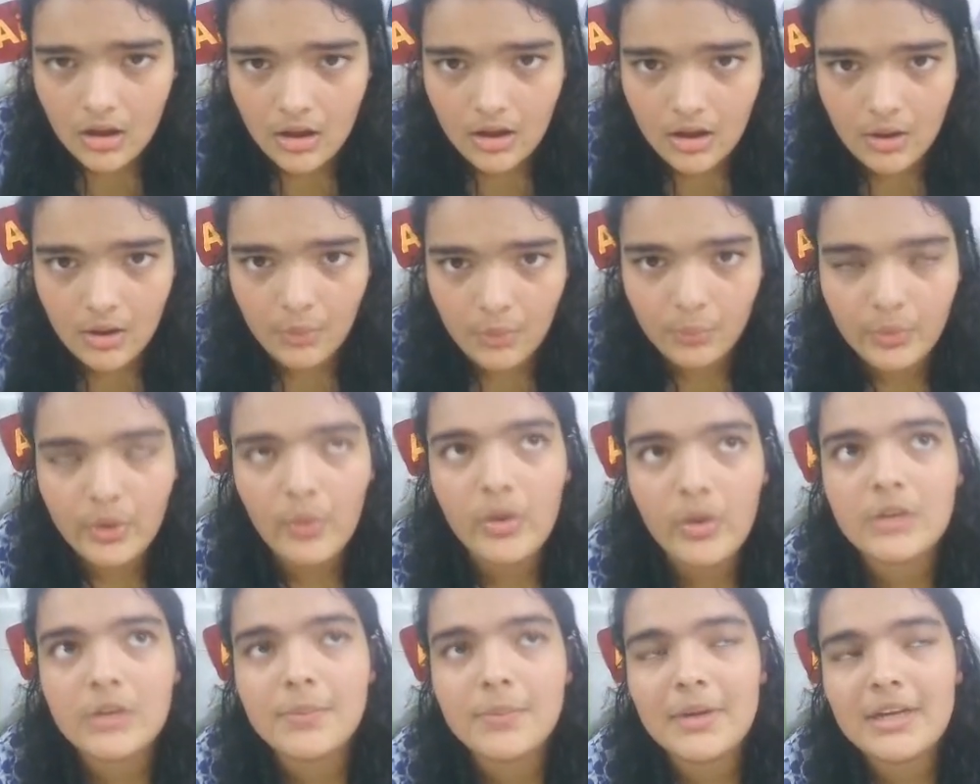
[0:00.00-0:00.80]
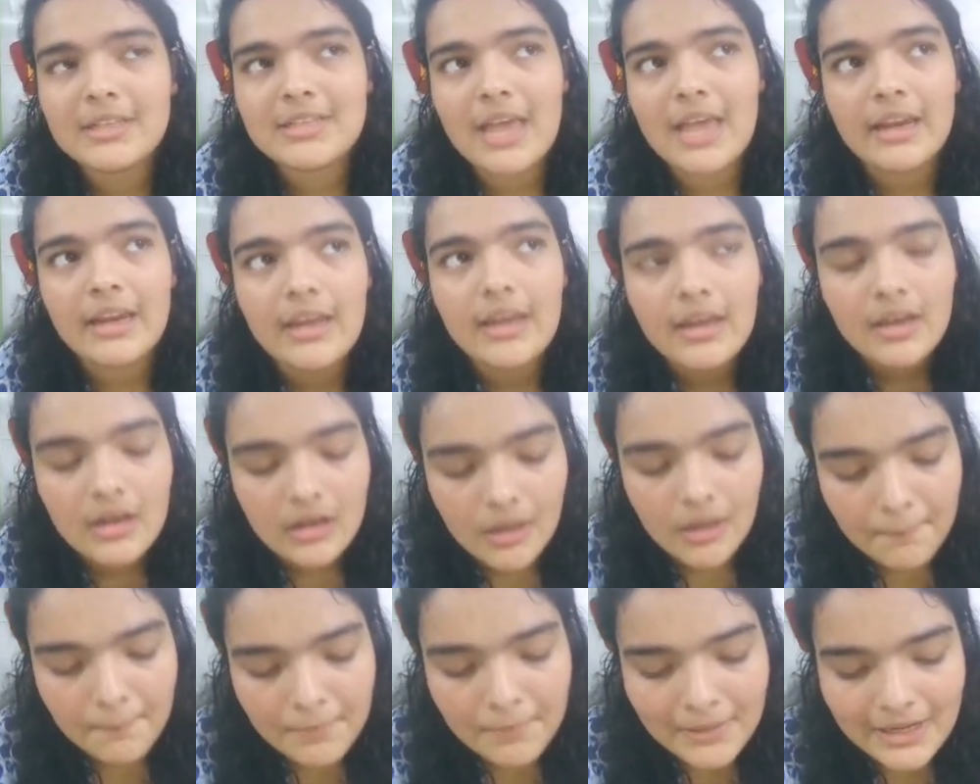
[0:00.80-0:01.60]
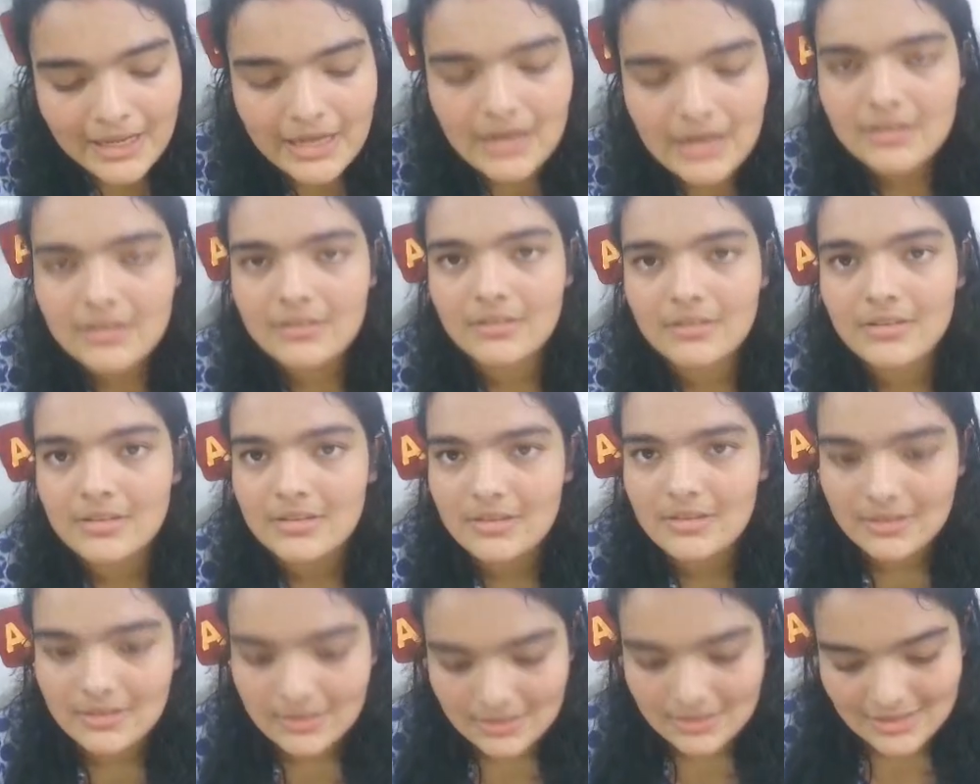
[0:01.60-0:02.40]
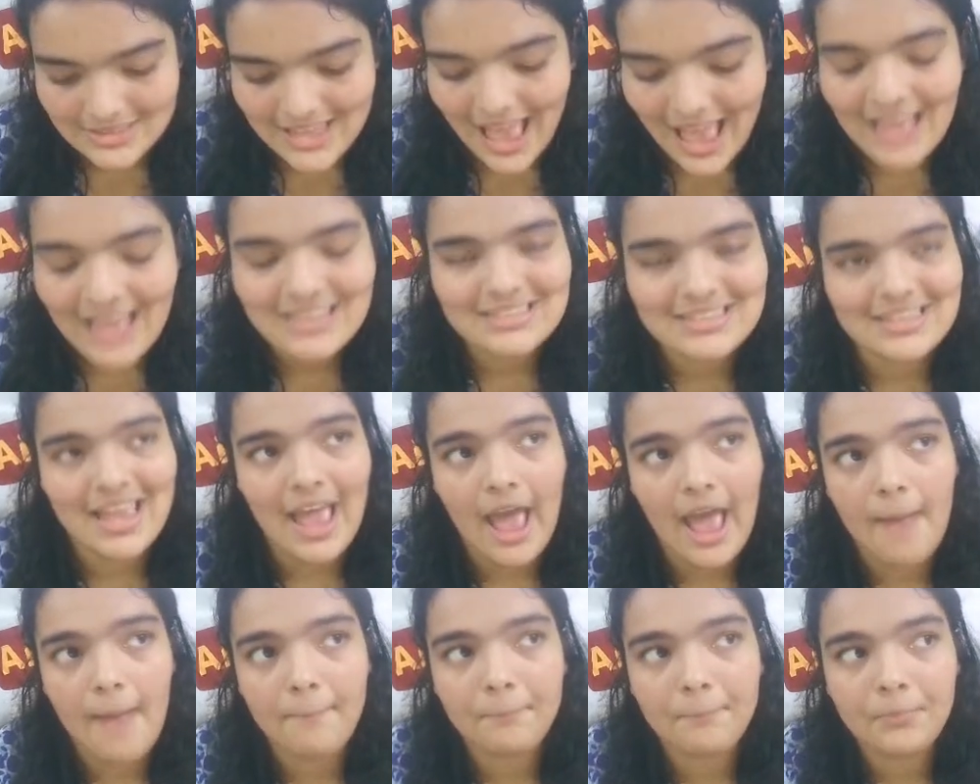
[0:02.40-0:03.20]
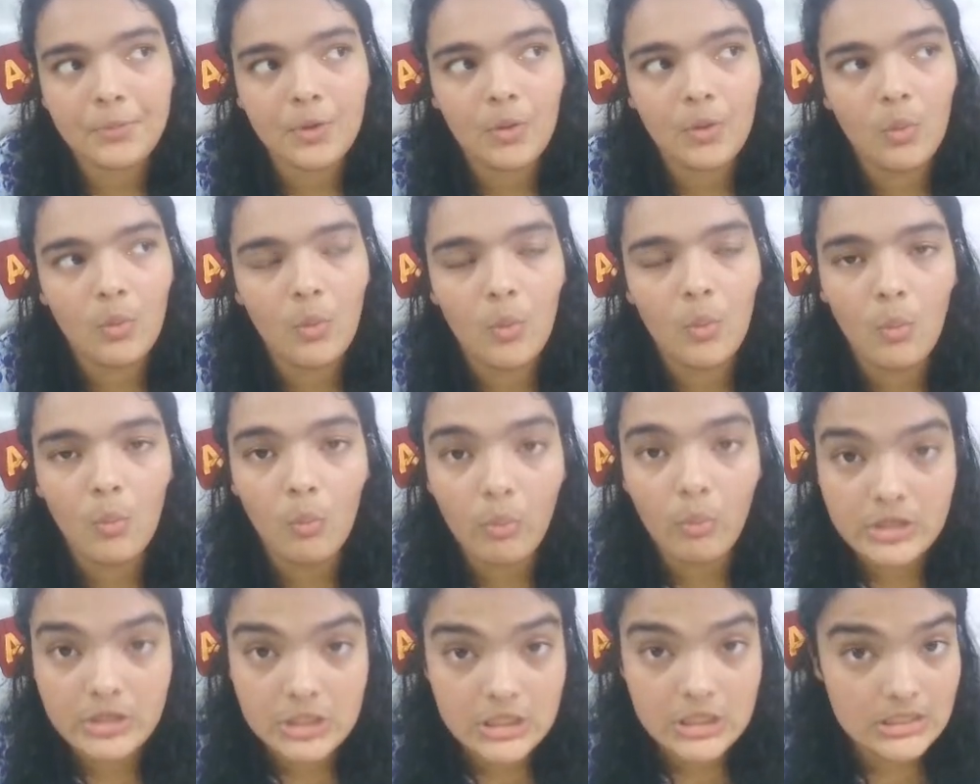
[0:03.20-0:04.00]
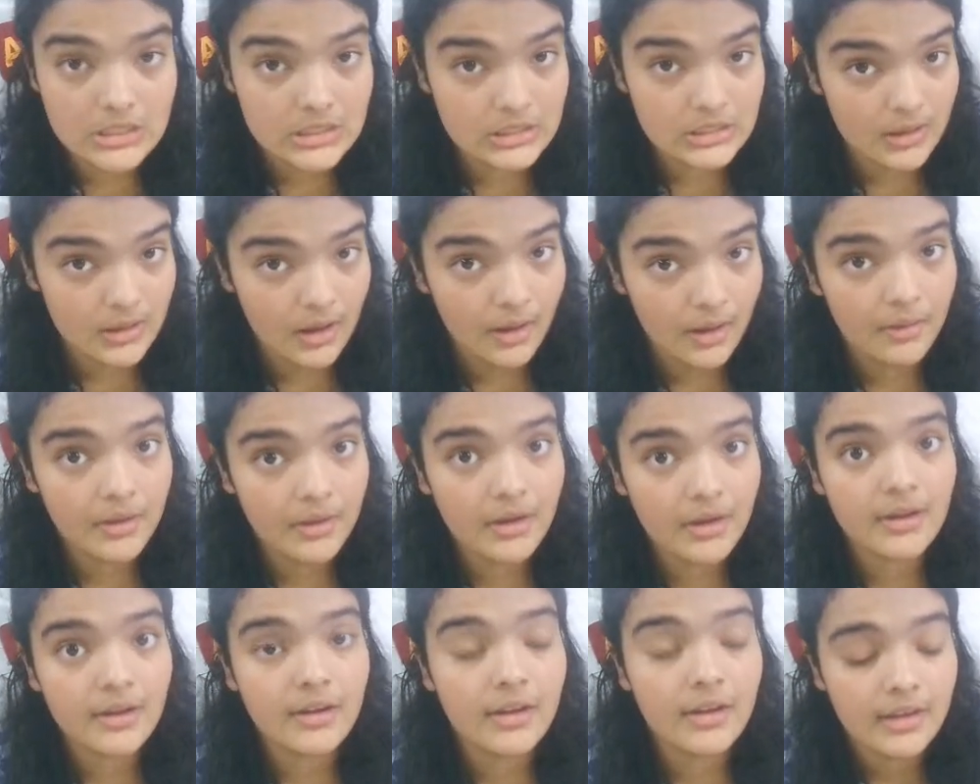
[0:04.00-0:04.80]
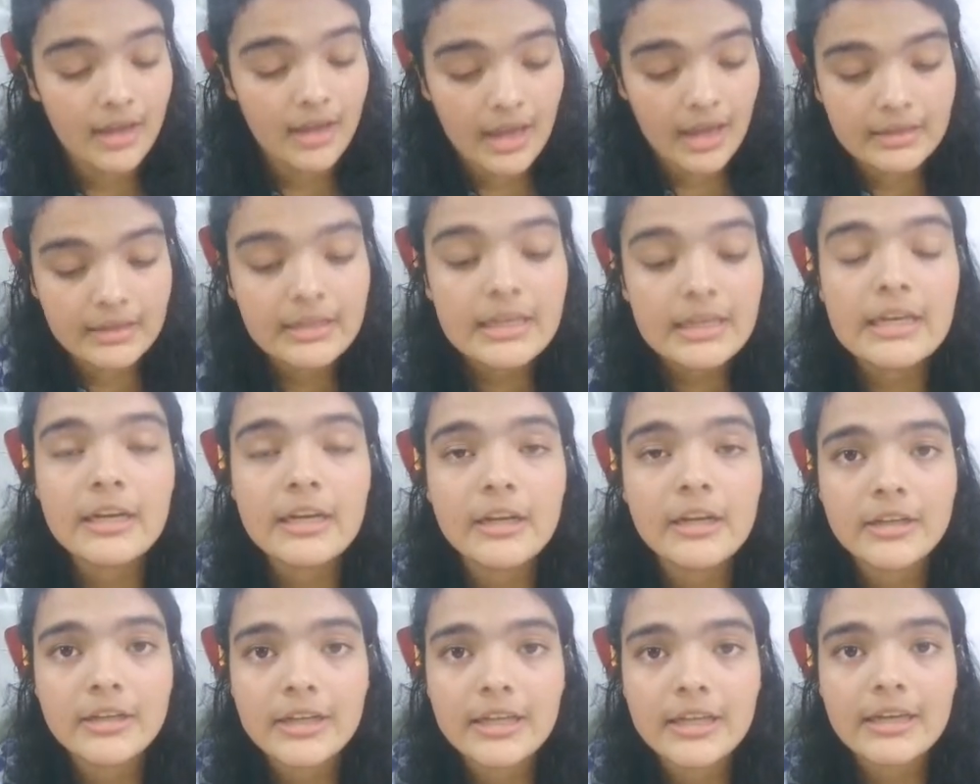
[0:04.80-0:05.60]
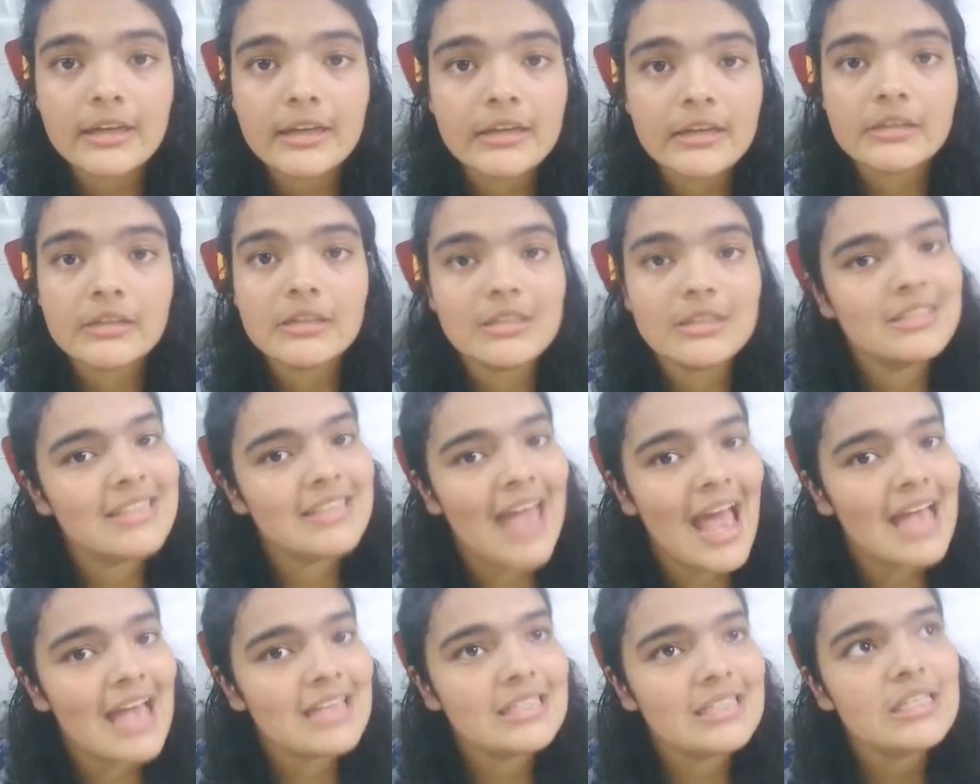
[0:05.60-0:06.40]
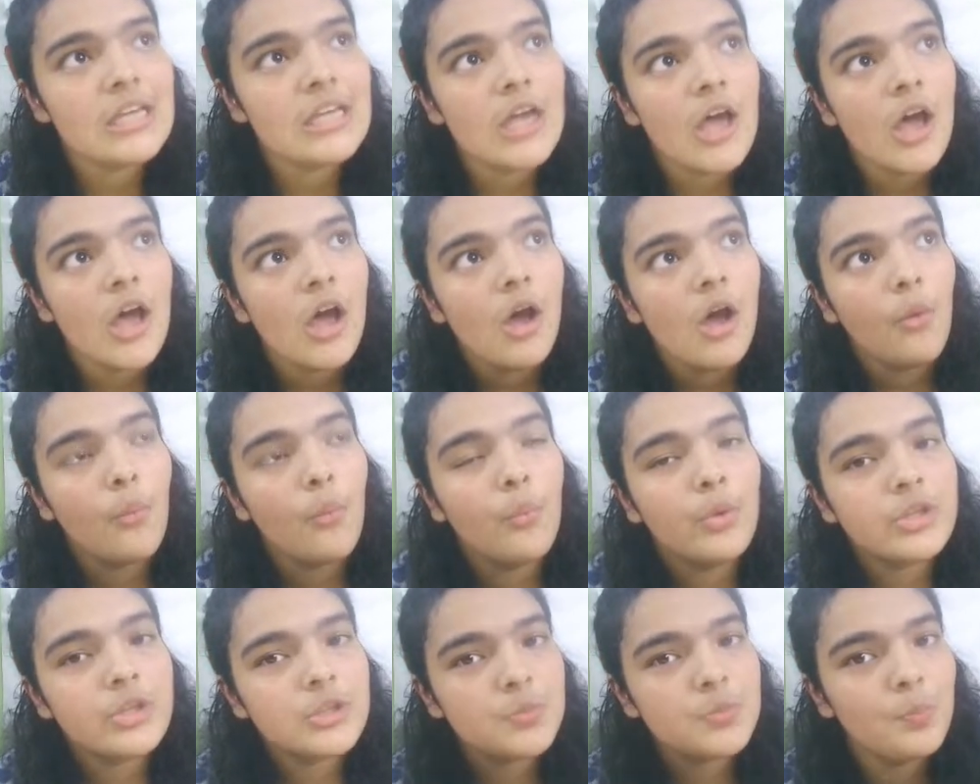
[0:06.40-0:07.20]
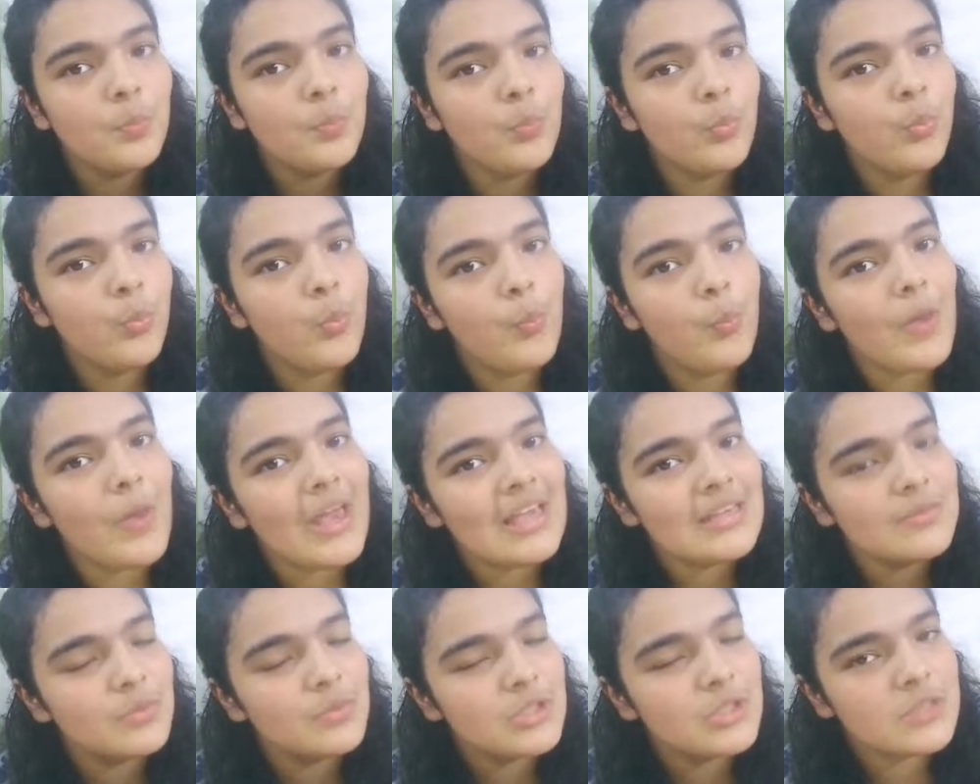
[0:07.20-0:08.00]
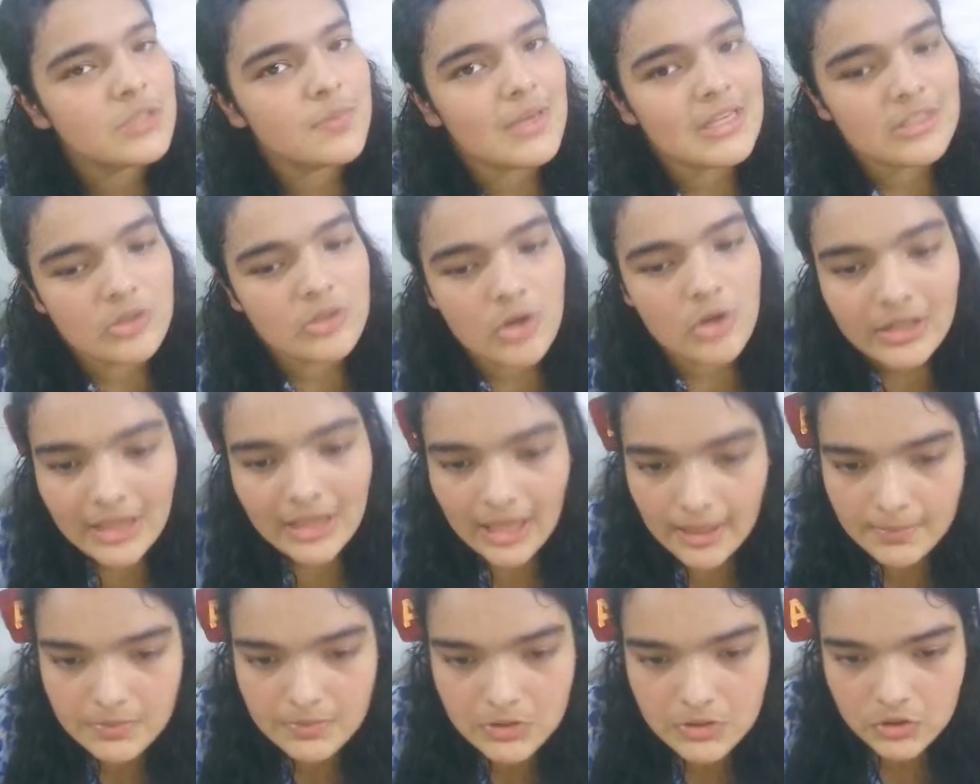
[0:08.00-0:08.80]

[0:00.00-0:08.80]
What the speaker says: We're going to be designing a complete SaaS app, which is an e-learning SaaS, which is based on games.